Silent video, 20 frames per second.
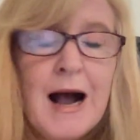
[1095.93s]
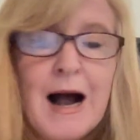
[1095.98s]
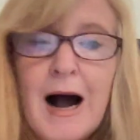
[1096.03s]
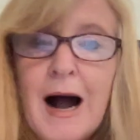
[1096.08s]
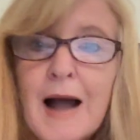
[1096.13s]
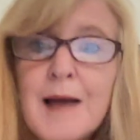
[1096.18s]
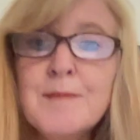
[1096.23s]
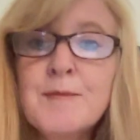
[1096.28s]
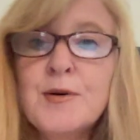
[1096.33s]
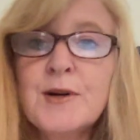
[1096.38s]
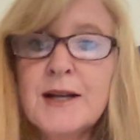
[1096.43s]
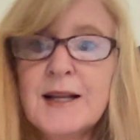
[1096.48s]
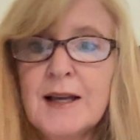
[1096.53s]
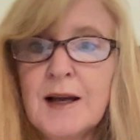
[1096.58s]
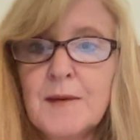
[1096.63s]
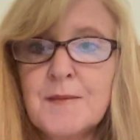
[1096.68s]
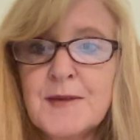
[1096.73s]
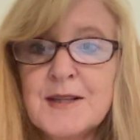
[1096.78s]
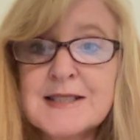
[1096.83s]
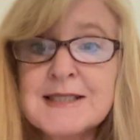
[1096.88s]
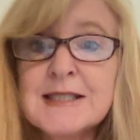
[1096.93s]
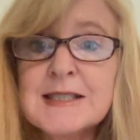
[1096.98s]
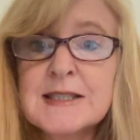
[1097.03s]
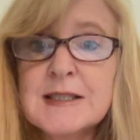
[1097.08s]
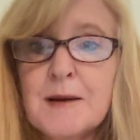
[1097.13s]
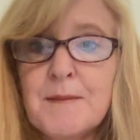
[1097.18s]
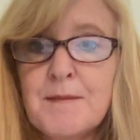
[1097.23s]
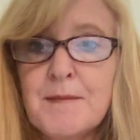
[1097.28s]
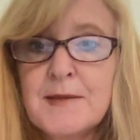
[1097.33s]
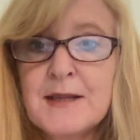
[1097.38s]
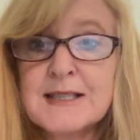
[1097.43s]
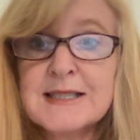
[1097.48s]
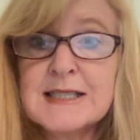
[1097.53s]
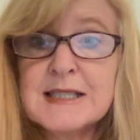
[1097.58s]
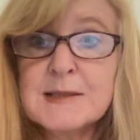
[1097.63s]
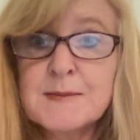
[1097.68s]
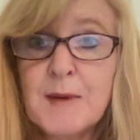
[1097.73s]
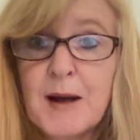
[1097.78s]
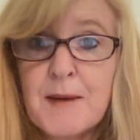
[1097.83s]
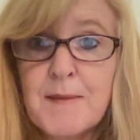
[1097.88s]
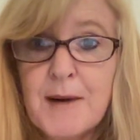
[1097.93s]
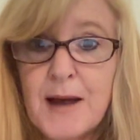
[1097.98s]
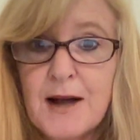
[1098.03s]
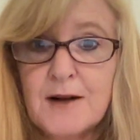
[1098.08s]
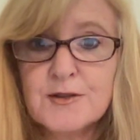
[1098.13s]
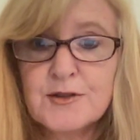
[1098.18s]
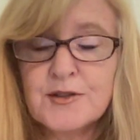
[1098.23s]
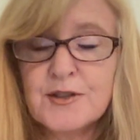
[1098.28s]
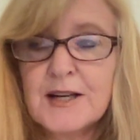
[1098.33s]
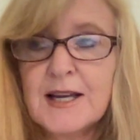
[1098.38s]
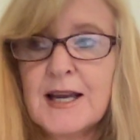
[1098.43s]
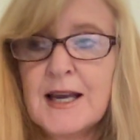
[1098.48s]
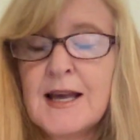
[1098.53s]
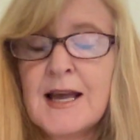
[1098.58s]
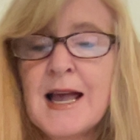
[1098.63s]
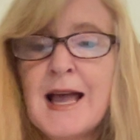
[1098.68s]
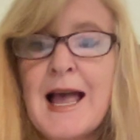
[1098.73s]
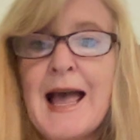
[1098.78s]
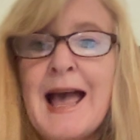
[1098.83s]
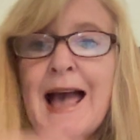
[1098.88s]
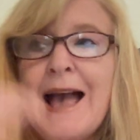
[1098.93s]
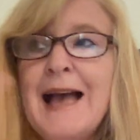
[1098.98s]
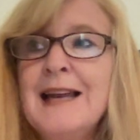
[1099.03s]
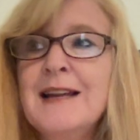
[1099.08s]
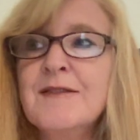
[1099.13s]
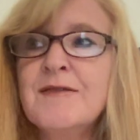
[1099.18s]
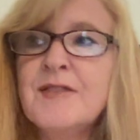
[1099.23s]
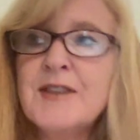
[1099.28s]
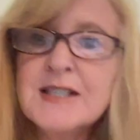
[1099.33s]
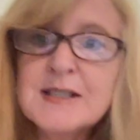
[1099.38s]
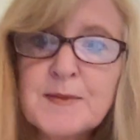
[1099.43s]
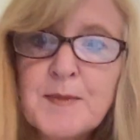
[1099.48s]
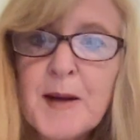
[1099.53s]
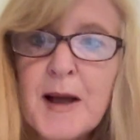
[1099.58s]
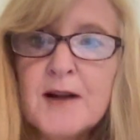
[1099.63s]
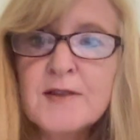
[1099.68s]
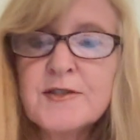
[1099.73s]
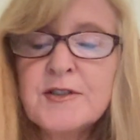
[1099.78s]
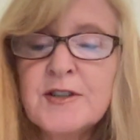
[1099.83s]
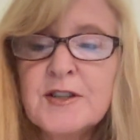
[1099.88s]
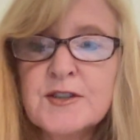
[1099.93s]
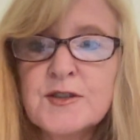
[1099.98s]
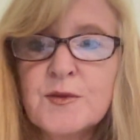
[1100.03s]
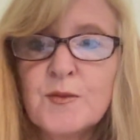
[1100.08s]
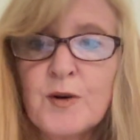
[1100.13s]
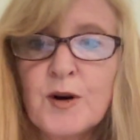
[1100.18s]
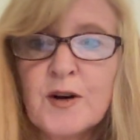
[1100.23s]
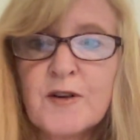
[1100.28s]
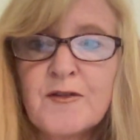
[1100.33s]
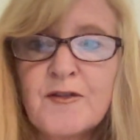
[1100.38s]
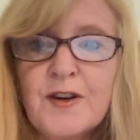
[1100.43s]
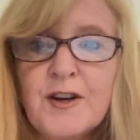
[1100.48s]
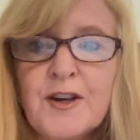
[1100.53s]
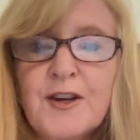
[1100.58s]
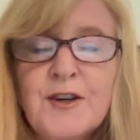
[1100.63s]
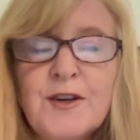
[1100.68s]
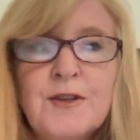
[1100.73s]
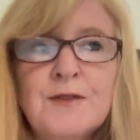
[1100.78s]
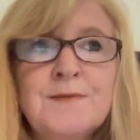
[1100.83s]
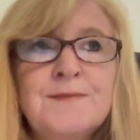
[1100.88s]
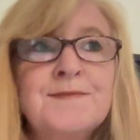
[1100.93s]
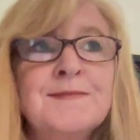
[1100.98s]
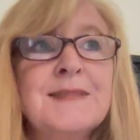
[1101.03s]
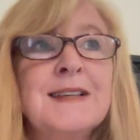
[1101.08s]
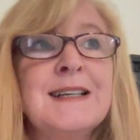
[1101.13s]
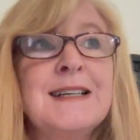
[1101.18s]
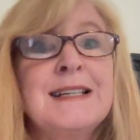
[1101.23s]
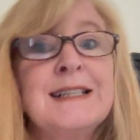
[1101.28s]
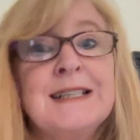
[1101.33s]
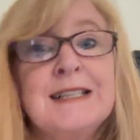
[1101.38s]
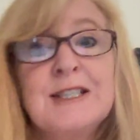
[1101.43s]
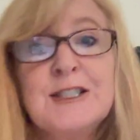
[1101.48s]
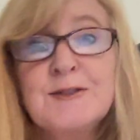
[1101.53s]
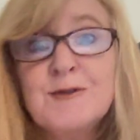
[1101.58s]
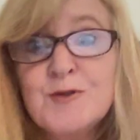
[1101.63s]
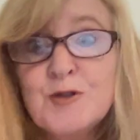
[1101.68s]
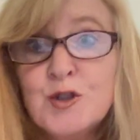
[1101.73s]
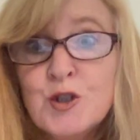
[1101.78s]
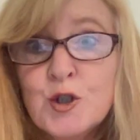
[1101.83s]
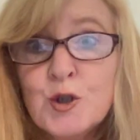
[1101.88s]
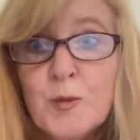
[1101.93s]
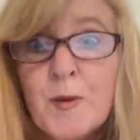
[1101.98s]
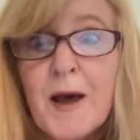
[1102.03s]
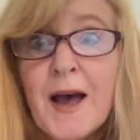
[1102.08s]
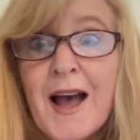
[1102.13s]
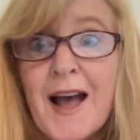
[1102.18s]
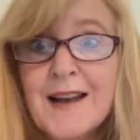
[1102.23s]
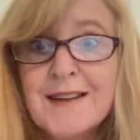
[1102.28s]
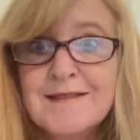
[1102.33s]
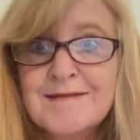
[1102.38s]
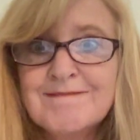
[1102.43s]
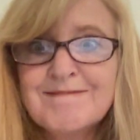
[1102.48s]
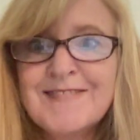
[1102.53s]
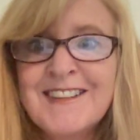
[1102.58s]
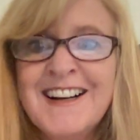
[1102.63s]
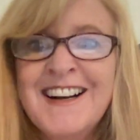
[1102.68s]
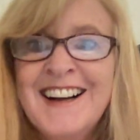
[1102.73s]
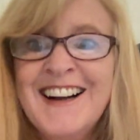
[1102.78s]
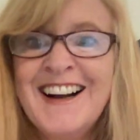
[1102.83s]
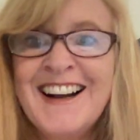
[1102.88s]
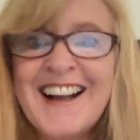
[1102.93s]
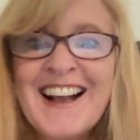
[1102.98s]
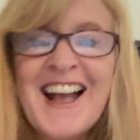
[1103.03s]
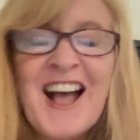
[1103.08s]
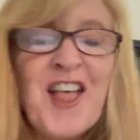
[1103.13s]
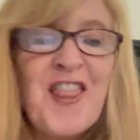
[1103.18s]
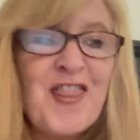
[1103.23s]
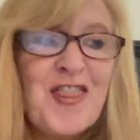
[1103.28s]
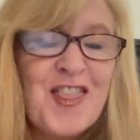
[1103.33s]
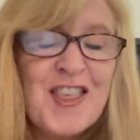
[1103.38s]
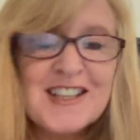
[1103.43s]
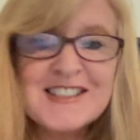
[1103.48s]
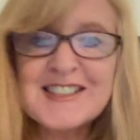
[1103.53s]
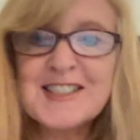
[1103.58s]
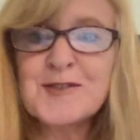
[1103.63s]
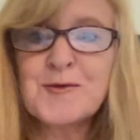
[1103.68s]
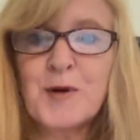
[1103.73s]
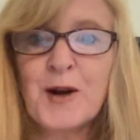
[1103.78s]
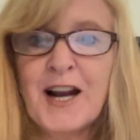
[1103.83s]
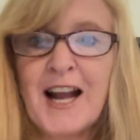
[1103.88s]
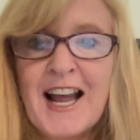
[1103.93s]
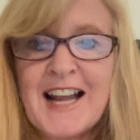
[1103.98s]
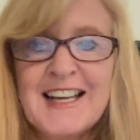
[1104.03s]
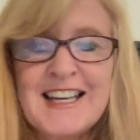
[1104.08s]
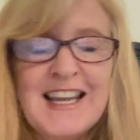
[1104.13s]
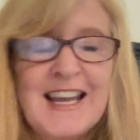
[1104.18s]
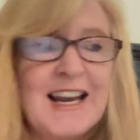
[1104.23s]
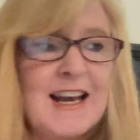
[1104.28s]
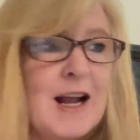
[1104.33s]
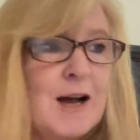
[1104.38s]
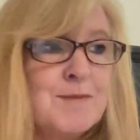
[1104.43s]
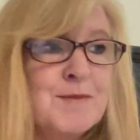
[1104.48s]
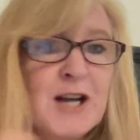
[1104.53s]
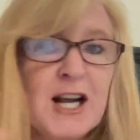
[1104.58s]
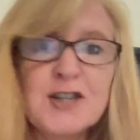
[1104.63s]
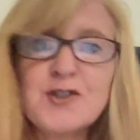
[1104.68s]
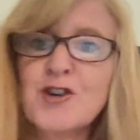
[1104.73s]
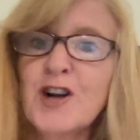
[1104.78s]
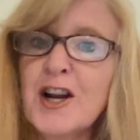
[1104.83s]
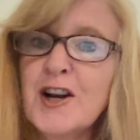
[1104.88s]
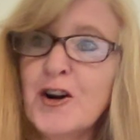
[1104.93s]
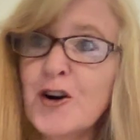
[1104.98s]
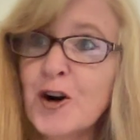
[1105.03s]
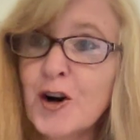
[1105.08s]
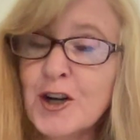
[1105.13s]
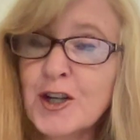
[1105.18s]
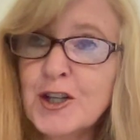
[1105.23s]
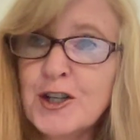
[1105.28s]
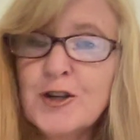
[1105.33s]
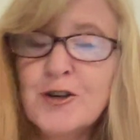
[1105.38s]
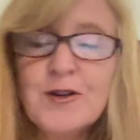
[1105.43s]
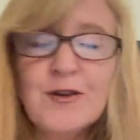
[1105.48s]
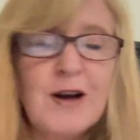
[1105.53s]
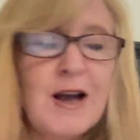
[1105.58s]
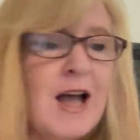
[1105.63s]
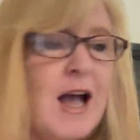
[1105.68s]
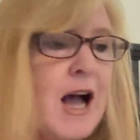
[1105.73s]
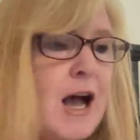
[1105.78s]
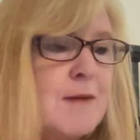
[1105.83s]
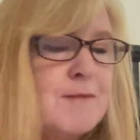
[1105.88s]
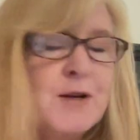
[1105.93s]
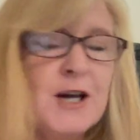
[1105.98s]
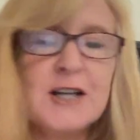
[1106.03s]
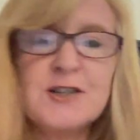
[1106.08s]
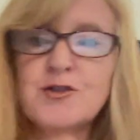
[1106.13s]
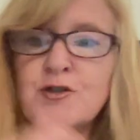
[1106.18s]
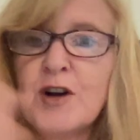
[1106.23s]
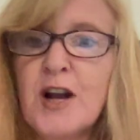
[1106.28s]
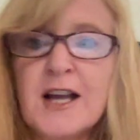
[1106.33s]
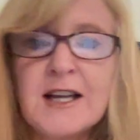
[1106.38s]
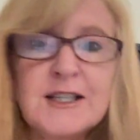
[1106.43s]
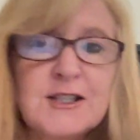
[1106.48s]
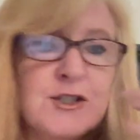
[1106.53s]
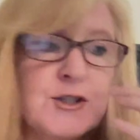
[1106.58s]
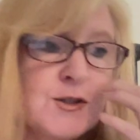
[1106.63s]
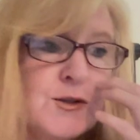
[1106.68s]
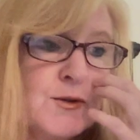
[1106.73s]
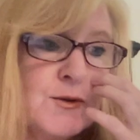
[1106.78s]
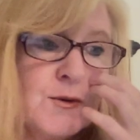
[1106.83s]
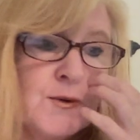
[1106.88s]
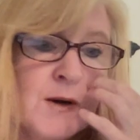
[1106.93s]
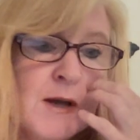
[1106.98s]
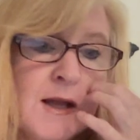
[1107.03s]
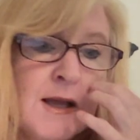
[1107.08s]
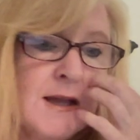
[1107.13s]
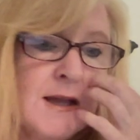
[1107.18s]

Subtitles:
I'm putting up, this is my boundary. And if this boundary doesn't work for you, too bad. This is what I need. I'm not trying to hurt you. I'm not trying to,